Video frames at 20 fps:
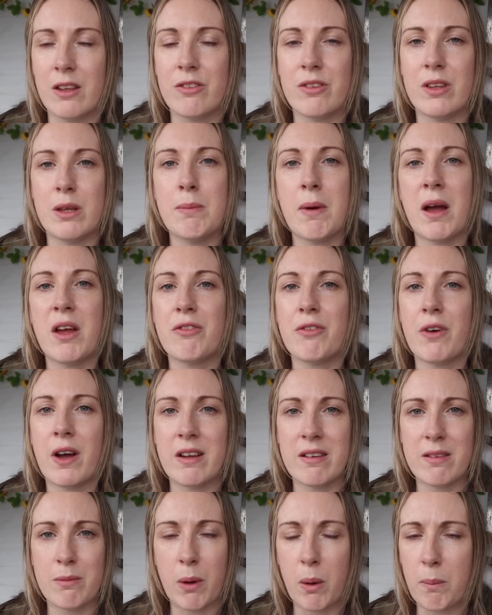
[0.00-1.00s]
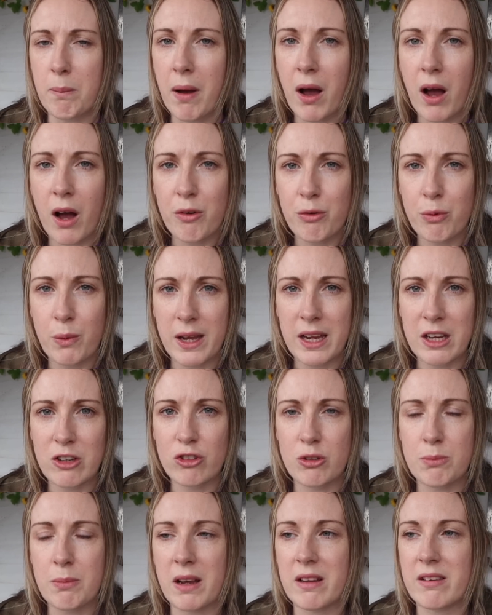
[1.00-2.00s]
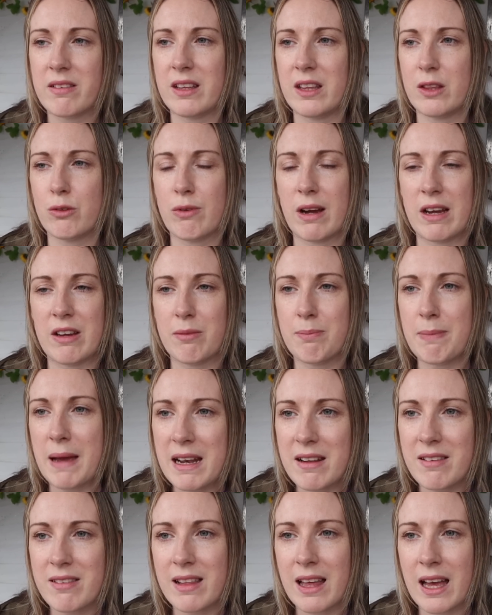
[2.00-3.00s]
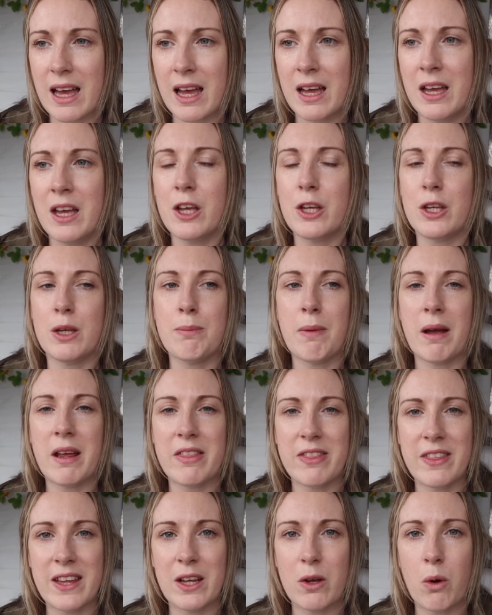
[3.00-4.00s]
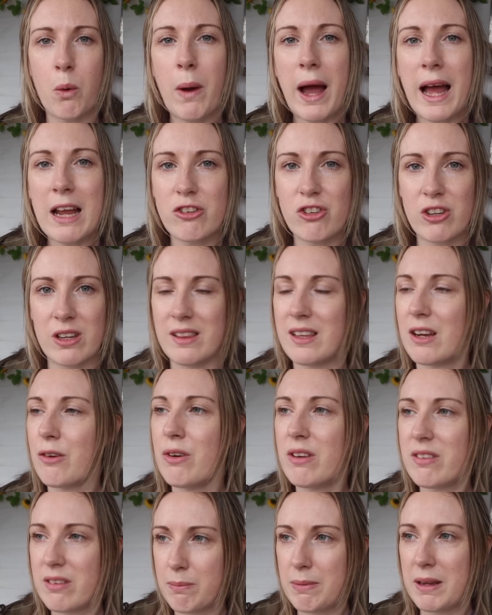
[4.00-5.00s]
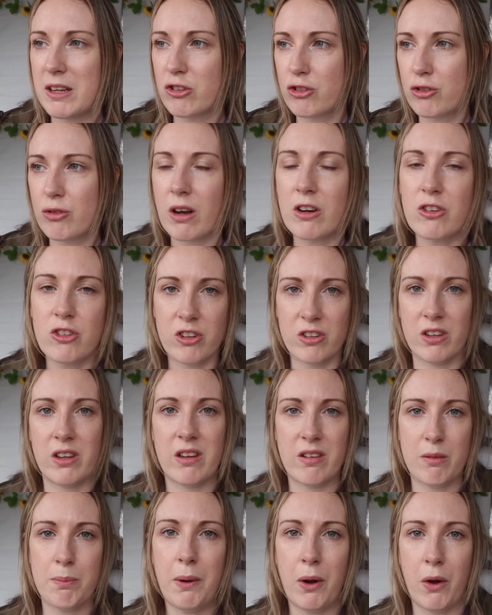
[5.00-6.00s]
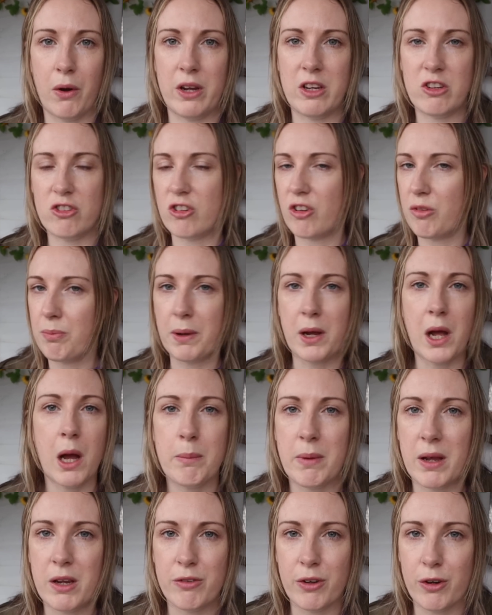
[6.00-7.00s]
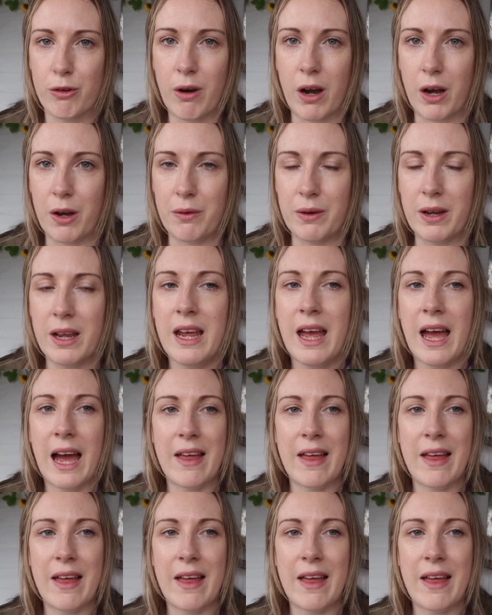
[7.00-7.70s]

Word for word: so you might find some old pathways, you might see the raised beds there, you might think, oh actually there is a bit of structure to this plot, it's just become overgrown.